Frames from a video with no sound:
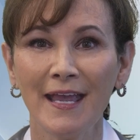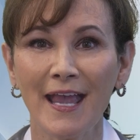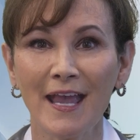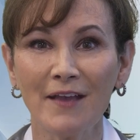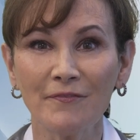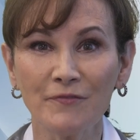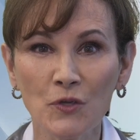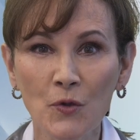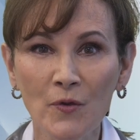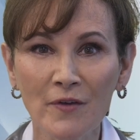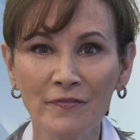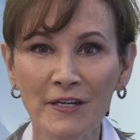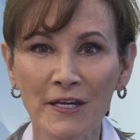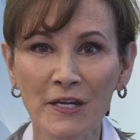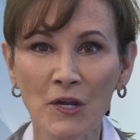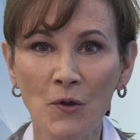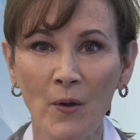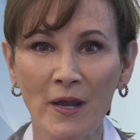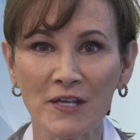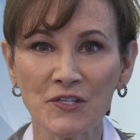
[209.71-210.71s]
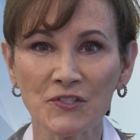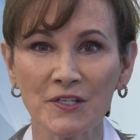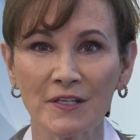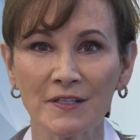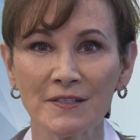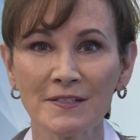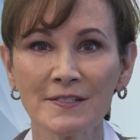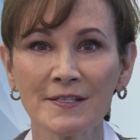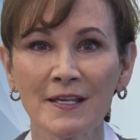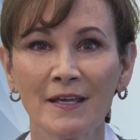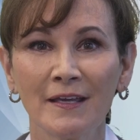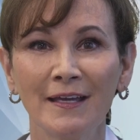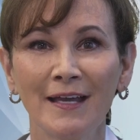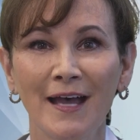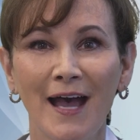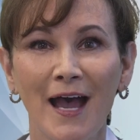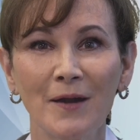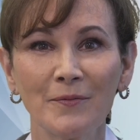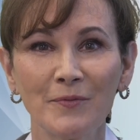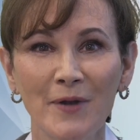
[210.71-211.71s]
If you have any questions,
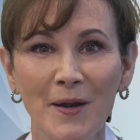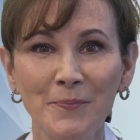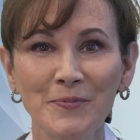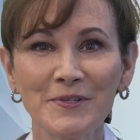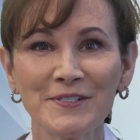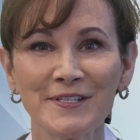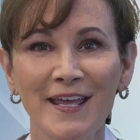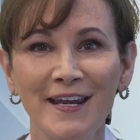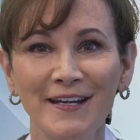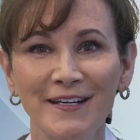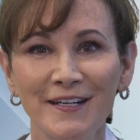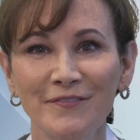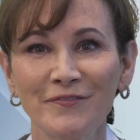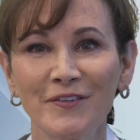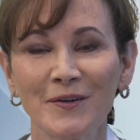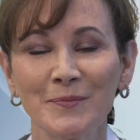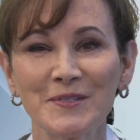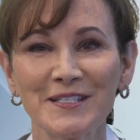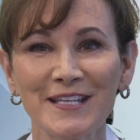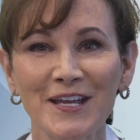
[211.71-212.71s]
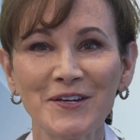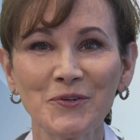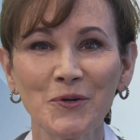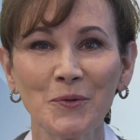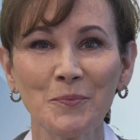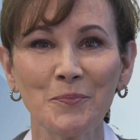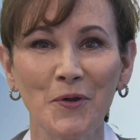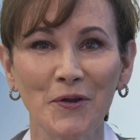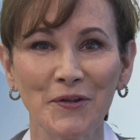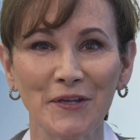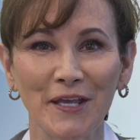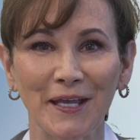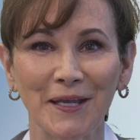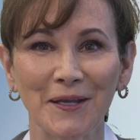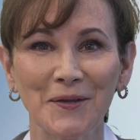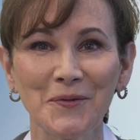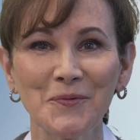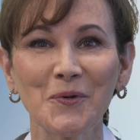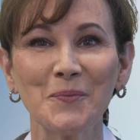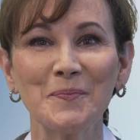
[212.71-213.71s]
a representative from Central
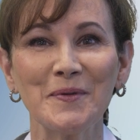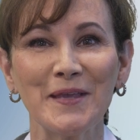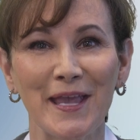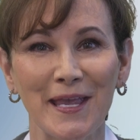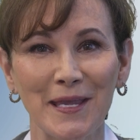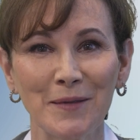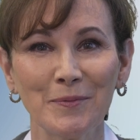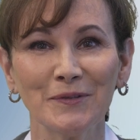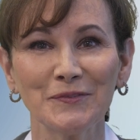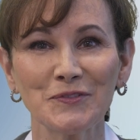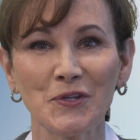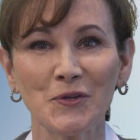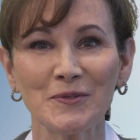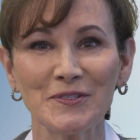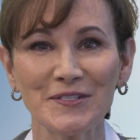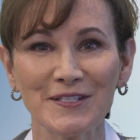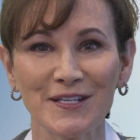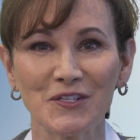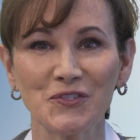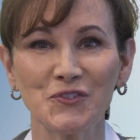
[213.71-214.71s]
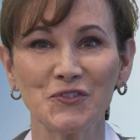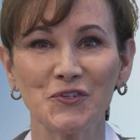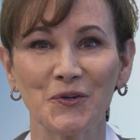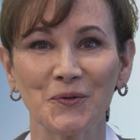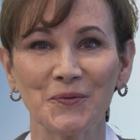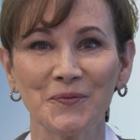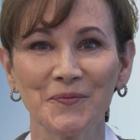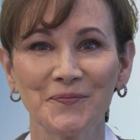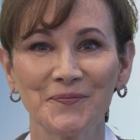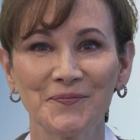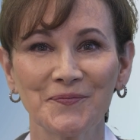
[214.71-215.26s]
Booking will be able to assist you.